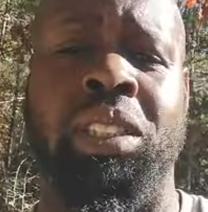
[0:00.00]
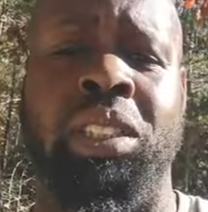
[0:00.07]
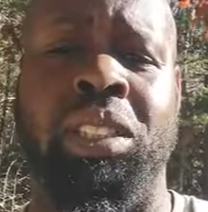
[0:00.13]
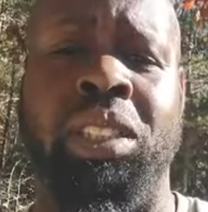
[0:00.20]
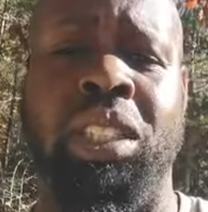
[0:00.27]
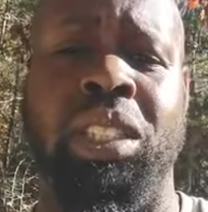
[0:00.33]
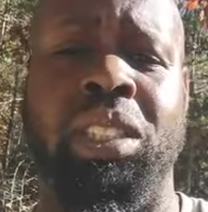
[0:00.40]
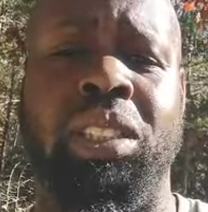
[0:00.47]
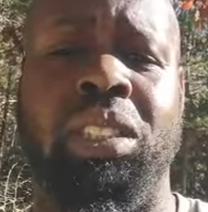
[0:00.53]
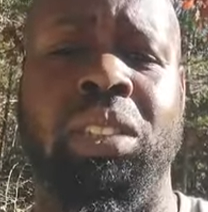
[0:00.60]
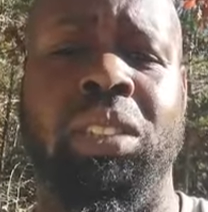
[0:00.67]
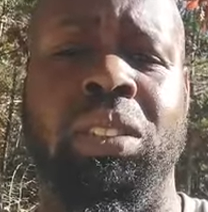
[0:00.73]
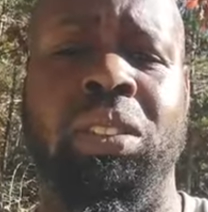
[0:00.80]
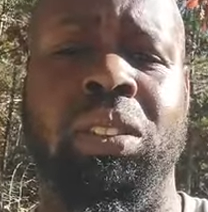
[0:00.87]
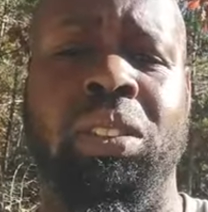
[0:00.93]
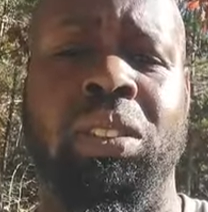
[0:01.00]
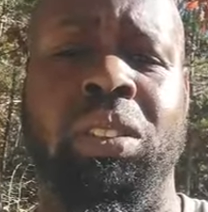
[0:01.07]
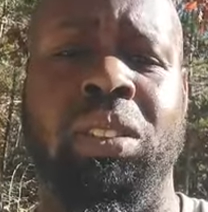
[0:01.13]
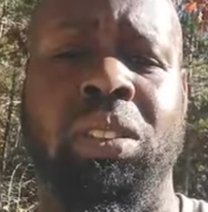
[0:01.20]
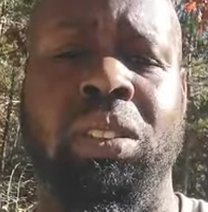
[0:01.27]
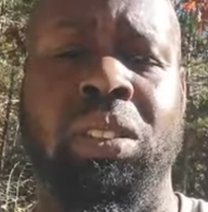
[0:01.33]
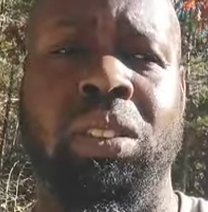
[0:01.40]
is just
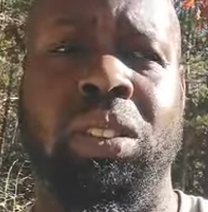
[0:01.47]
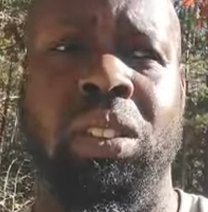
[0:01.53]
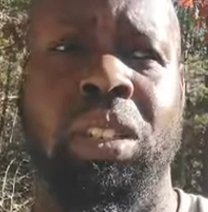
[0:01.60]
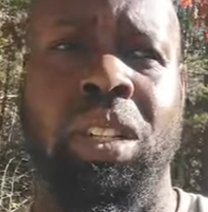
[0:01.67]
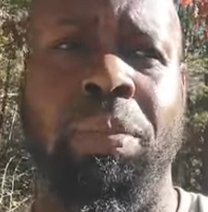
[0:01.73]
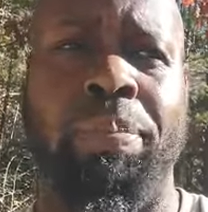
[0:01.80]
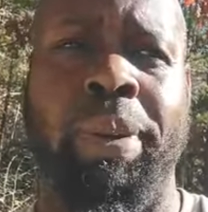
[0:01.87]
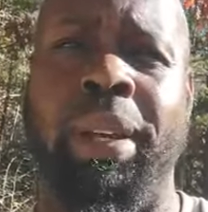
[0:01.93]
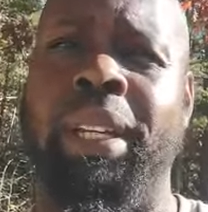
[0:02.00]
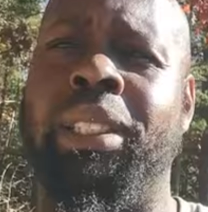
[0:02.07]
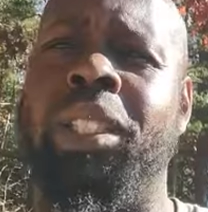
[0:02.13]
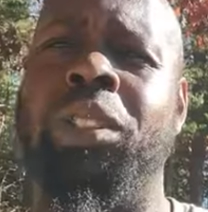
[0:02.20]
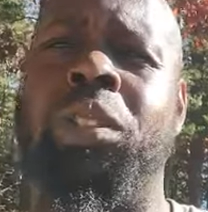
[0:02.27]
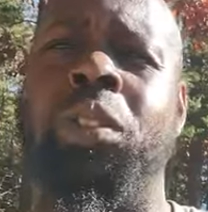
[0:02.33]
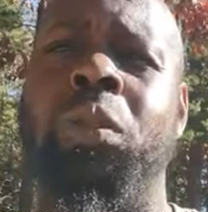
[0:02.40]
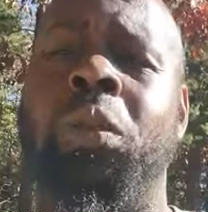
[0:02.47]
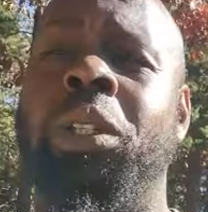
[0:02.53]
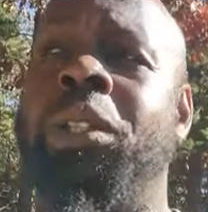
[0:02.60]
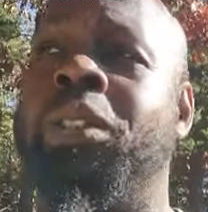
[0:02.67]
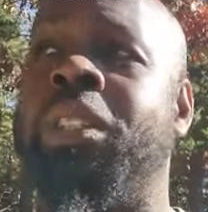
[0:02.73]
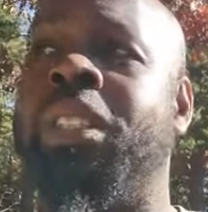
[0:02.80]
pay attention to what you're